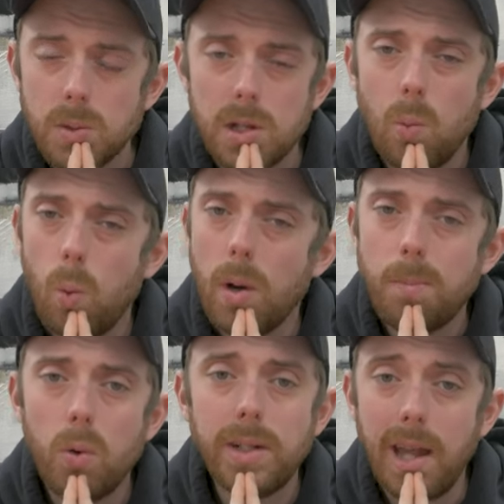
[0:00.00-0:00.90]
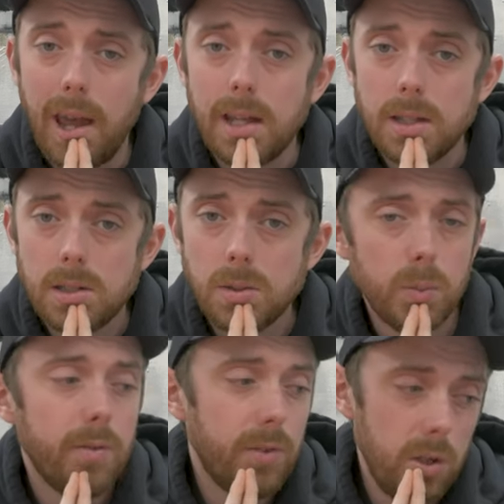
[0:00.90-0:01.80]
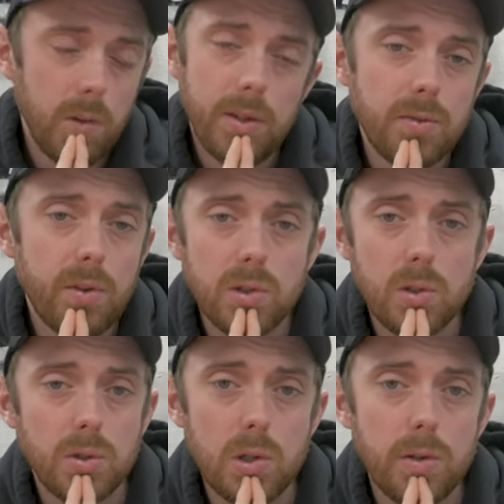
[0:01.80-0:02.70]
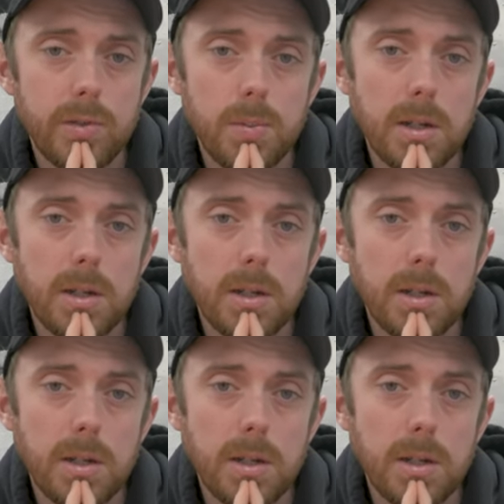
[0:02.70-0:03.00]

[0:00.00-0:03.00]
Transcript: it was like one point eight when a video of his first got served to